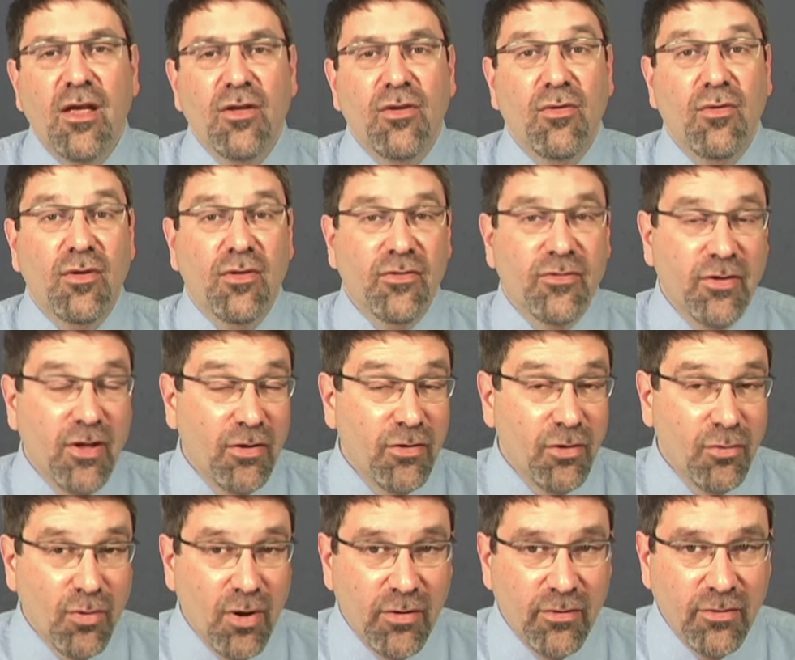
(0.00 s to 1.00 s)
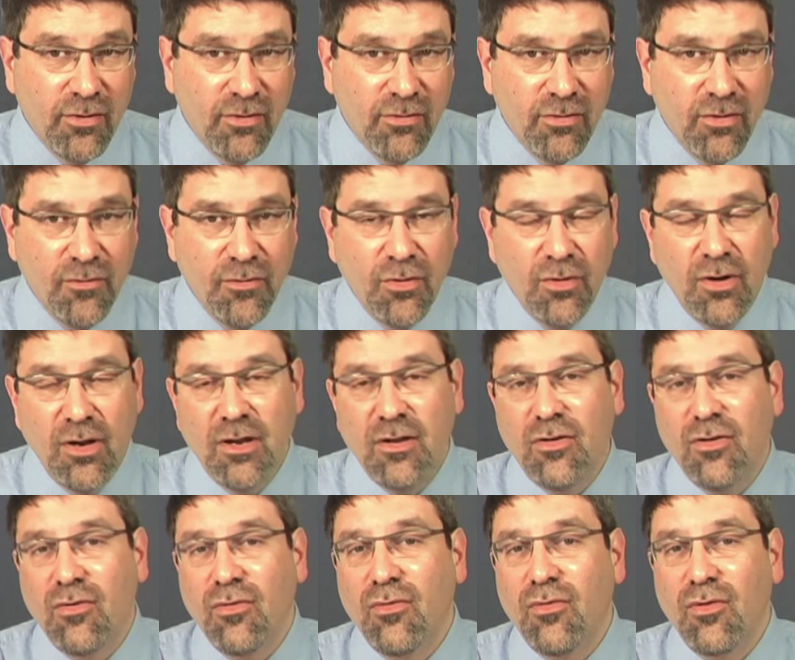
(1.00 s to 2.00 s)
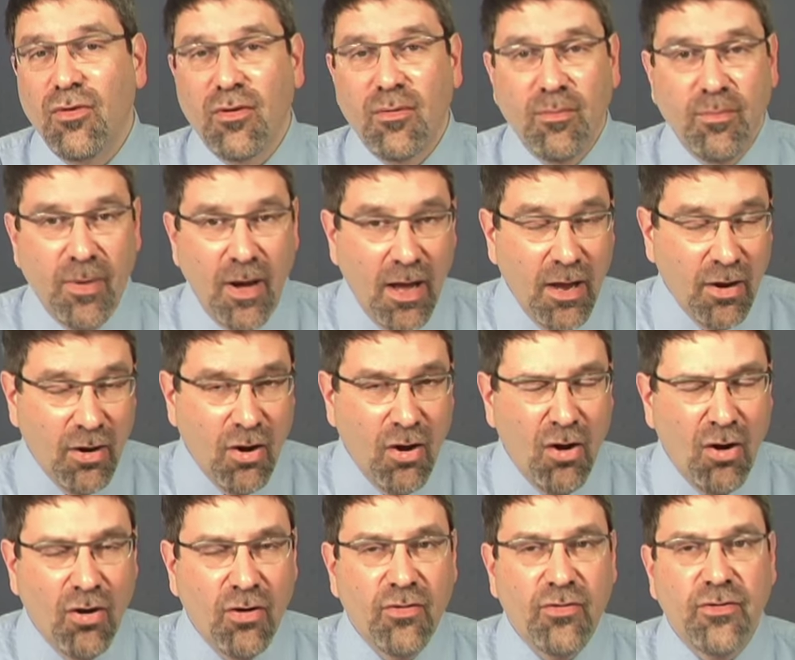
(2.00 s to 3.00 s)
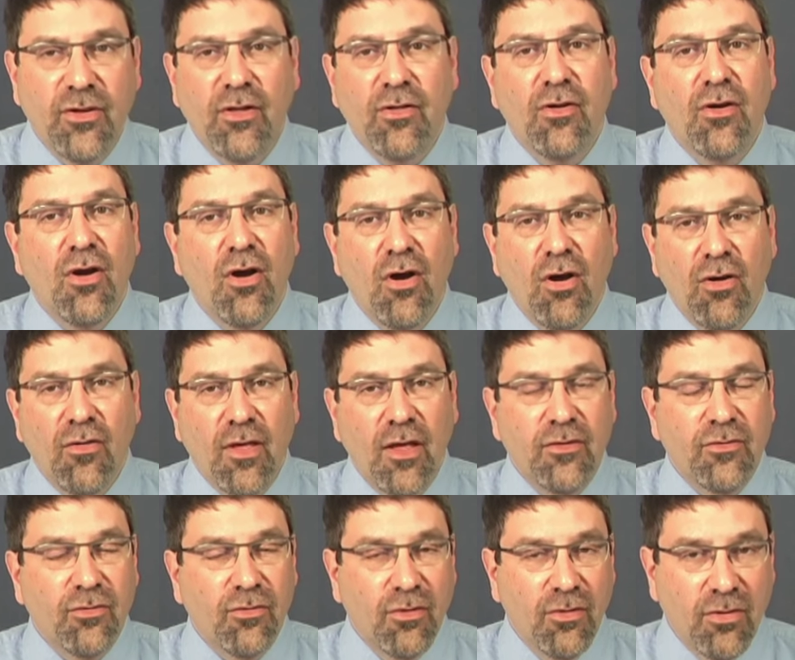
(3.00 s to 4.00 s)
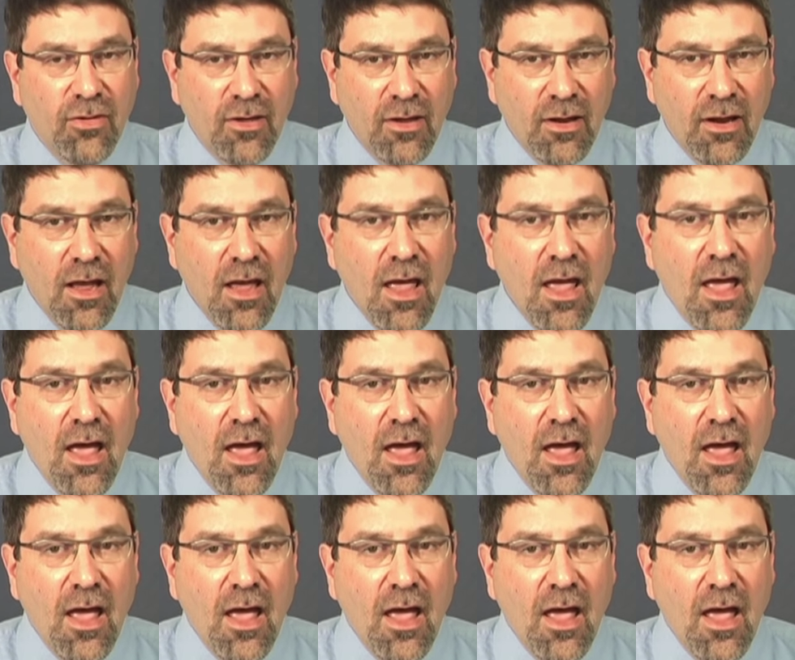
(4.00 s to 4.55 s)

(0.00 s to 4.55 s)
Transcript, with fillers: You can sell your residence if you need to. You can buy a car, sell a car, that sort of thing.